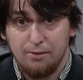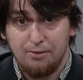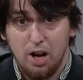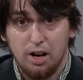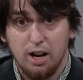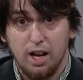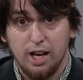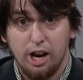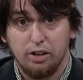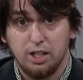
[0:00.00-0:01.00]
funded and
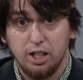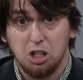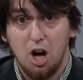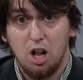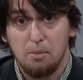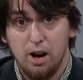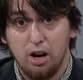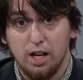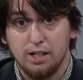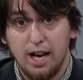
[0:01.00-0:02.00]
guaranteed to all
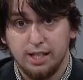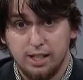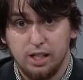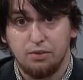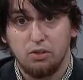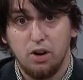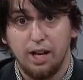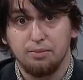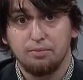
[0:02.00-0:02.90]
Americans as a civil right.